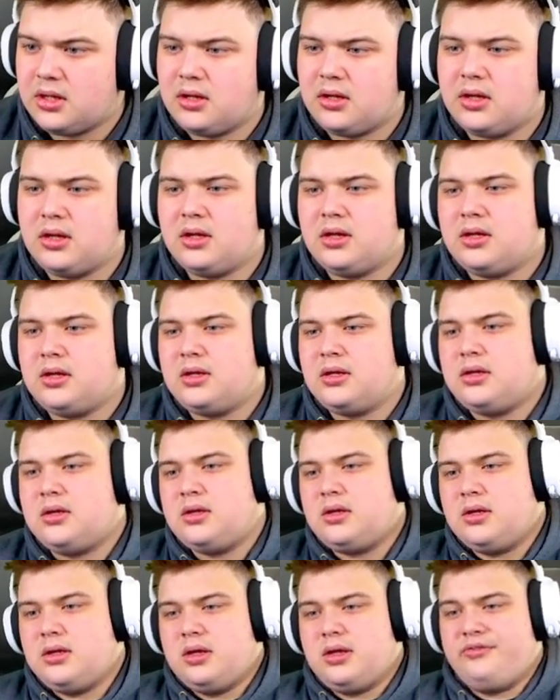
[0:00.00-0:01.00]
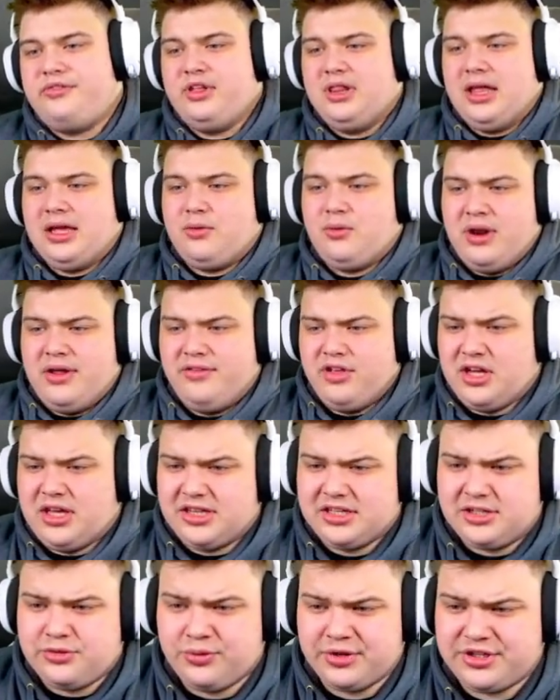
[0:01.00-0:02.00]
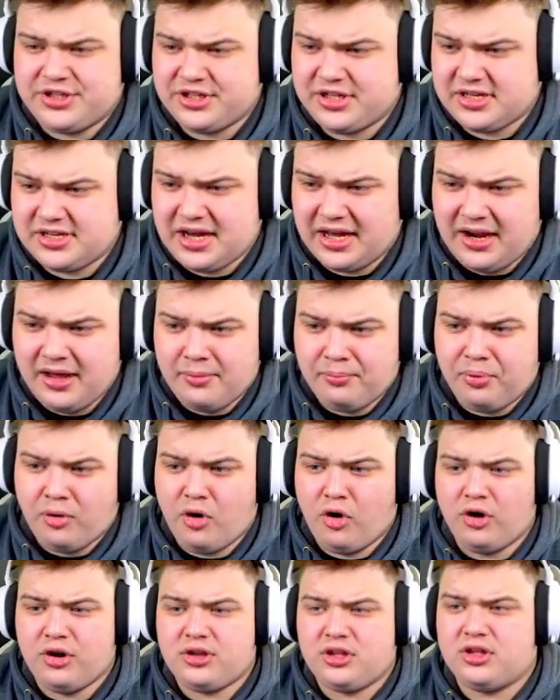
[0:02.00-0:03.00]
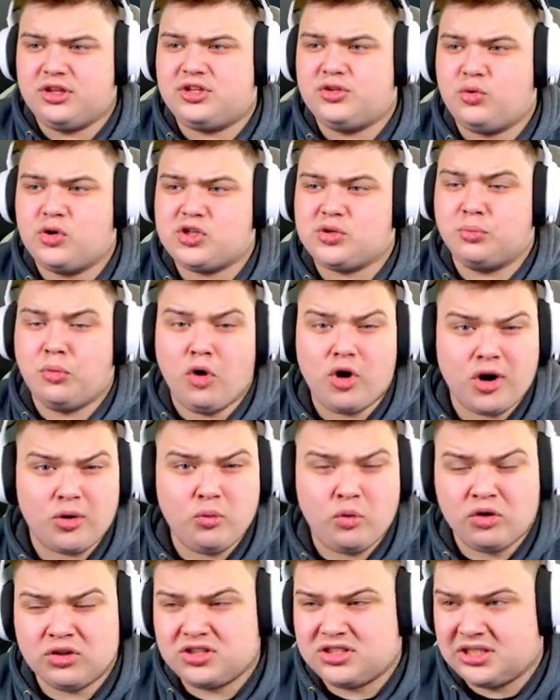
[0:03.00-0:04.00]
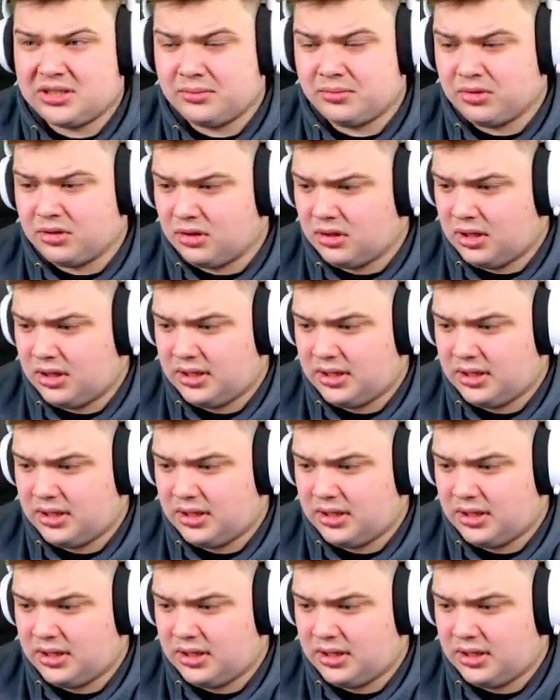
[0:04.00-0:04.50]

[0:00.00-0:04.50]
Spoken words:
I feel like whenever you get the switches, it's kind of important you switch more than one symbol.